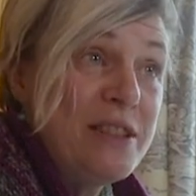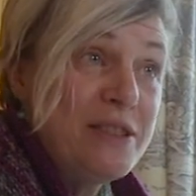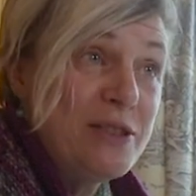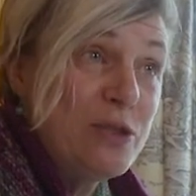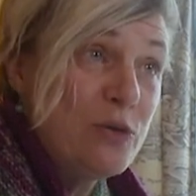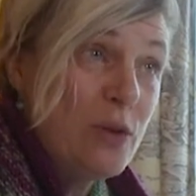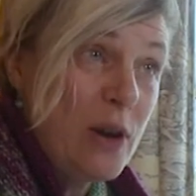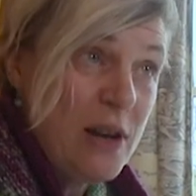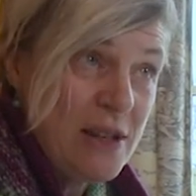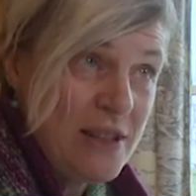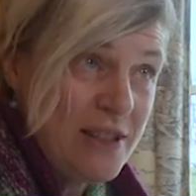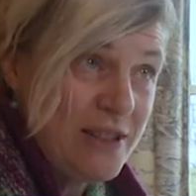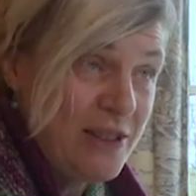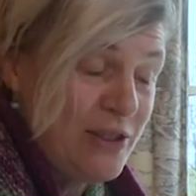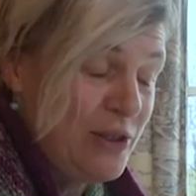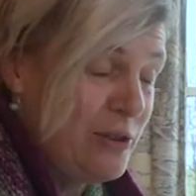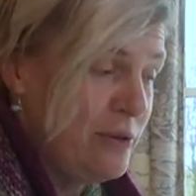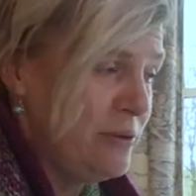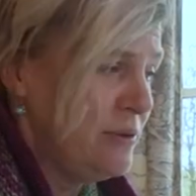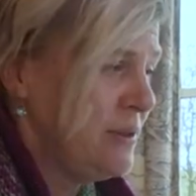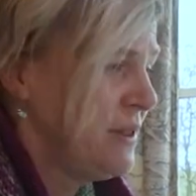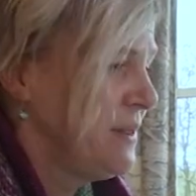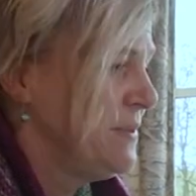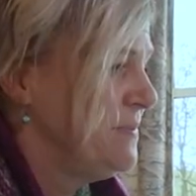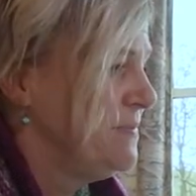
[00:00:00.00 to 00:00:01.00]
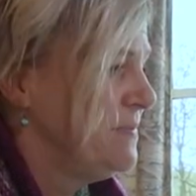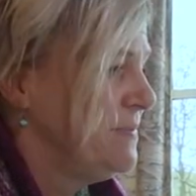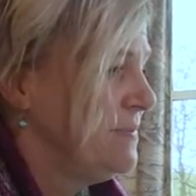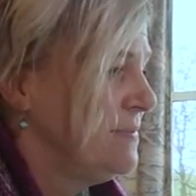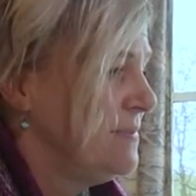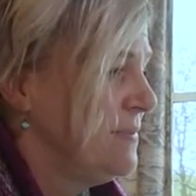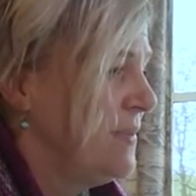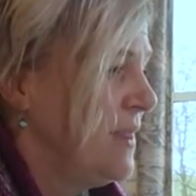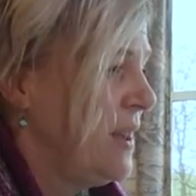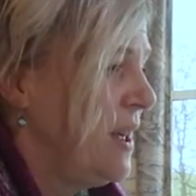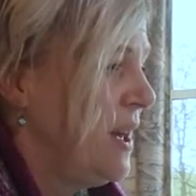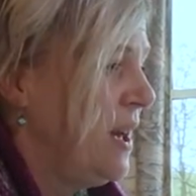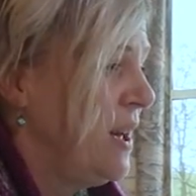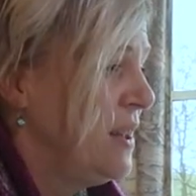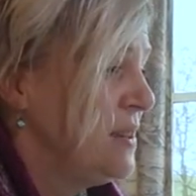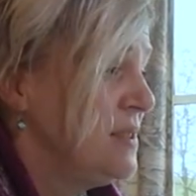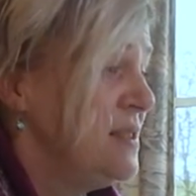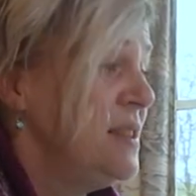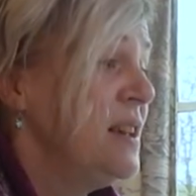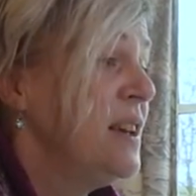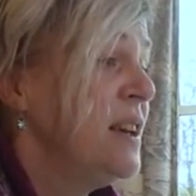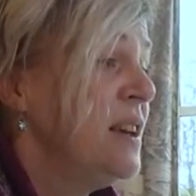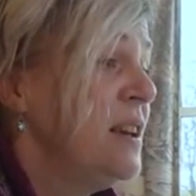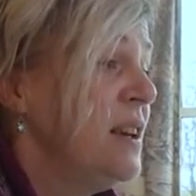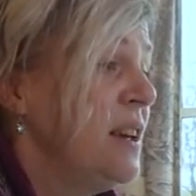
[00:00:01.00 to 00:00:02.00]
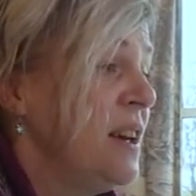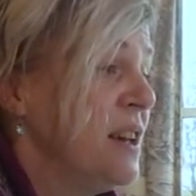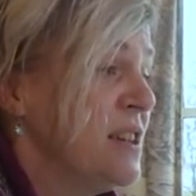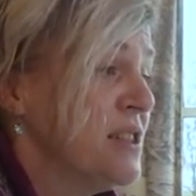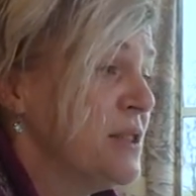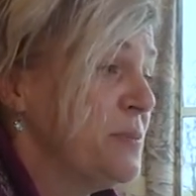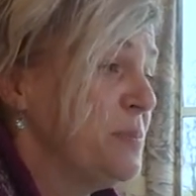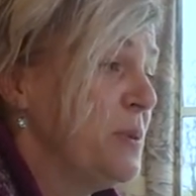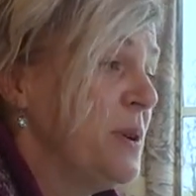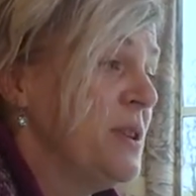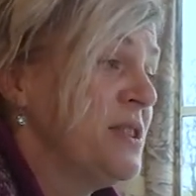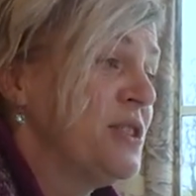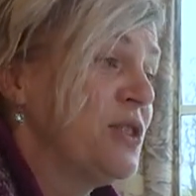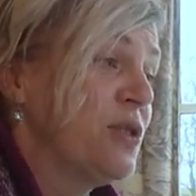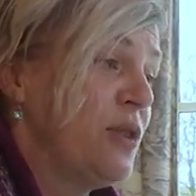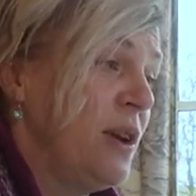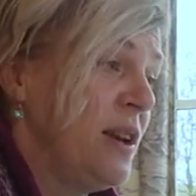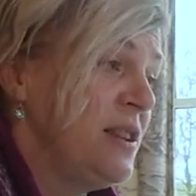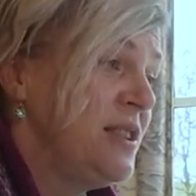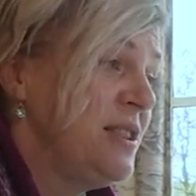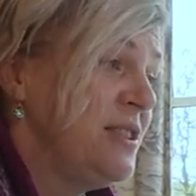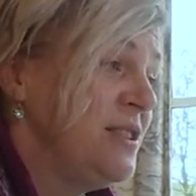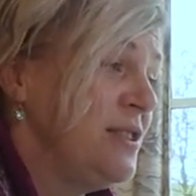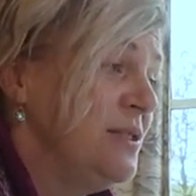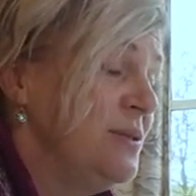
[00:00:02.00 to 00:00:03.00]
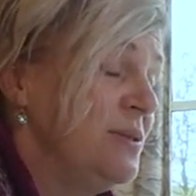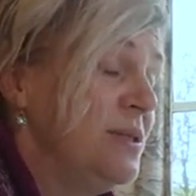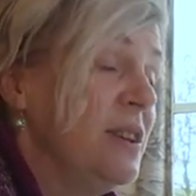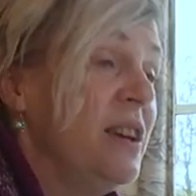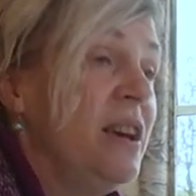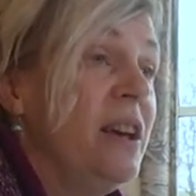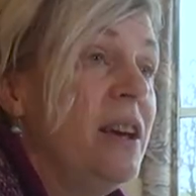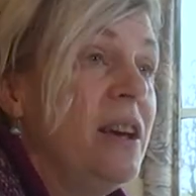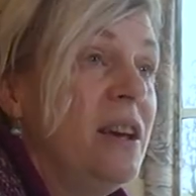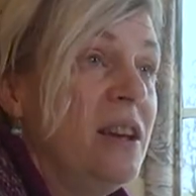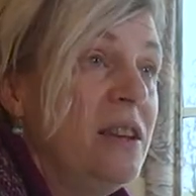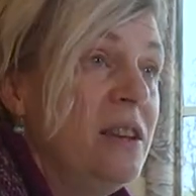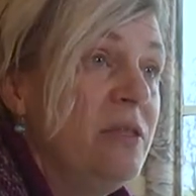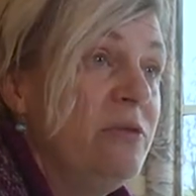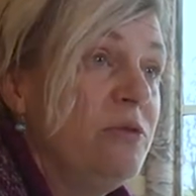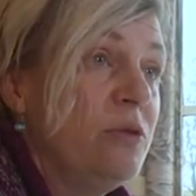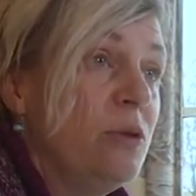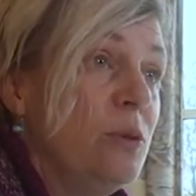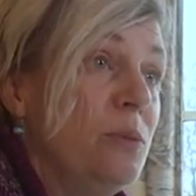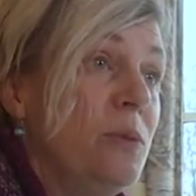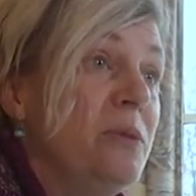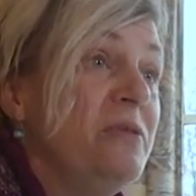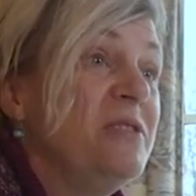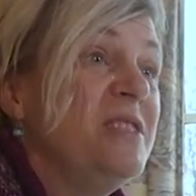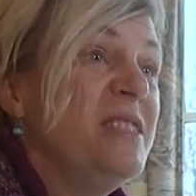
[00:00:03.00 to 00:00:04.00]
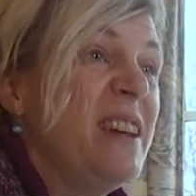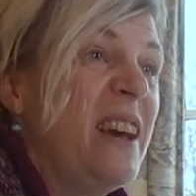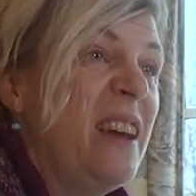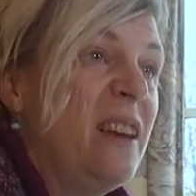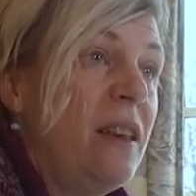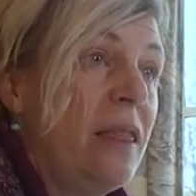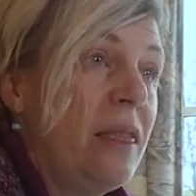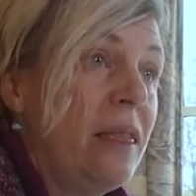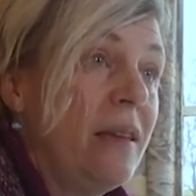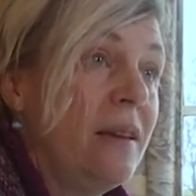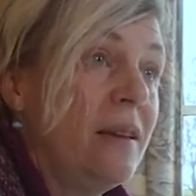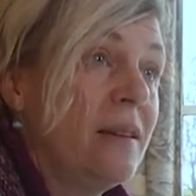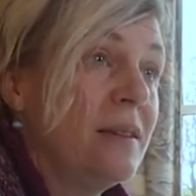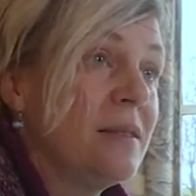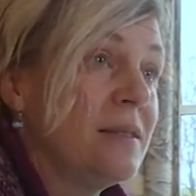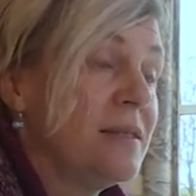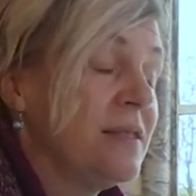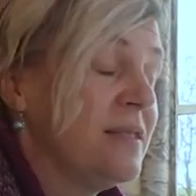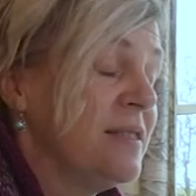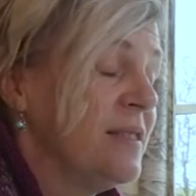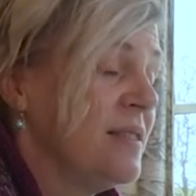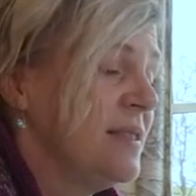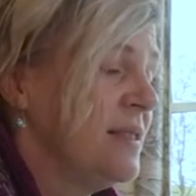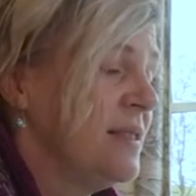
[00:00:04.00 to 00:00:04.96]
his gratitude, and Digger expressed gratitude in the form of dead things.